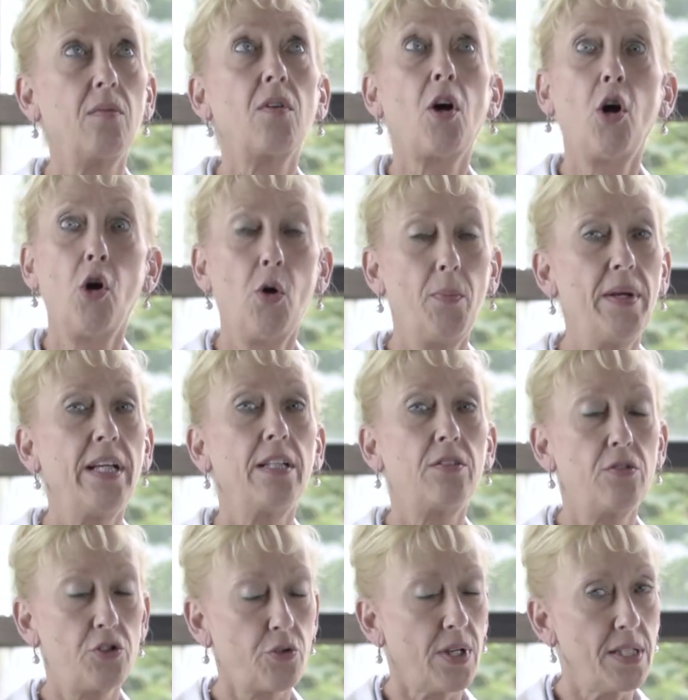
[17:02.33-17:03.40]
homemade
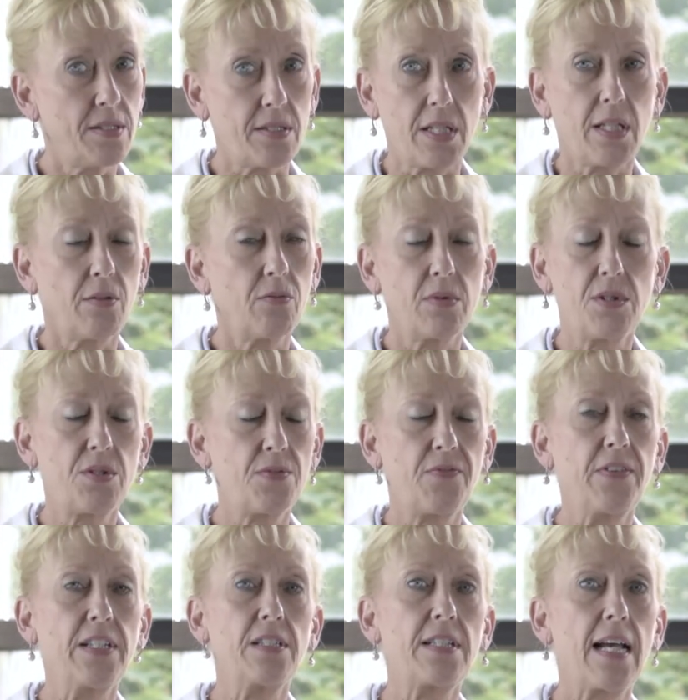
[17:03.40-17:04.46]
dressing. It was
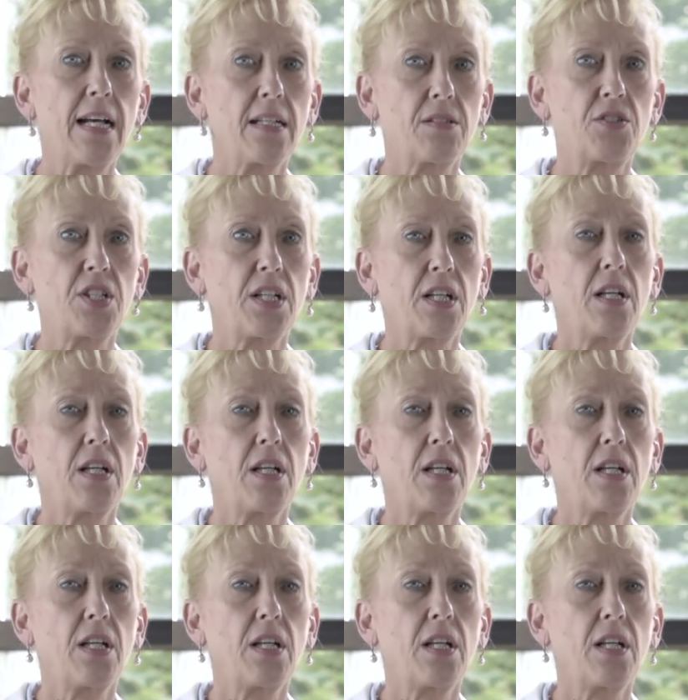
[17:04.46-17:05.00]
fantastic.